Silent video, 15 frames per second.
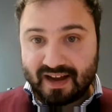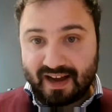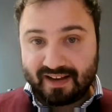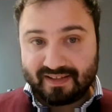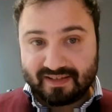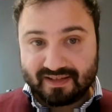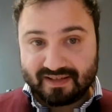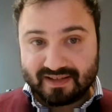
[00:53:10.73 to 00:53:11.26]

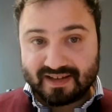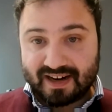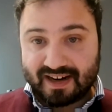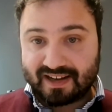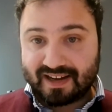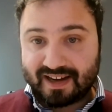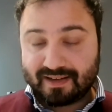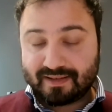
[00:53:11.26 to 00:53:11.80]
And
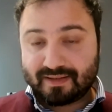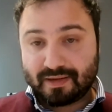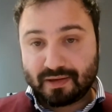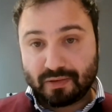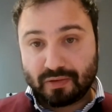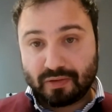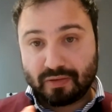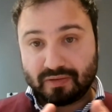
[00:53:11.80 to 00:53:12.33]
I'd like
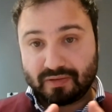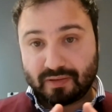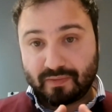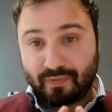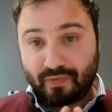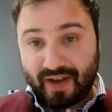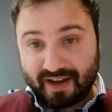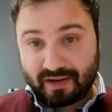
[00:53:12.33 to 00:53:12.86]
to
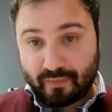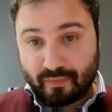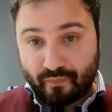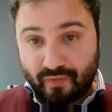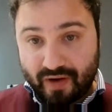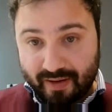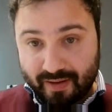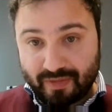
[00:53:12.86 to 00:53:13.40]
thank you
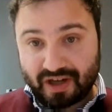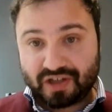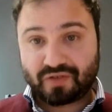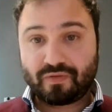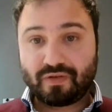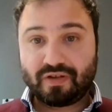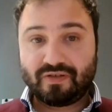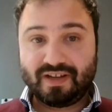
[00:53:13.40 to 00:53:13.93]
very
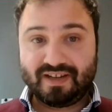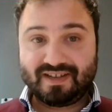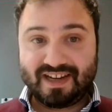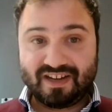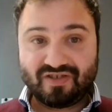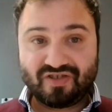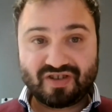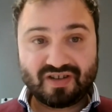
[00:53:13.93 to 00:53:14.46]
much for your
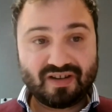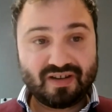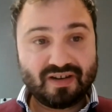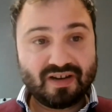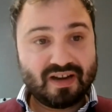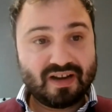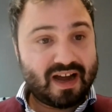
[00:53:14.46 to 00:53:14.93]
attention,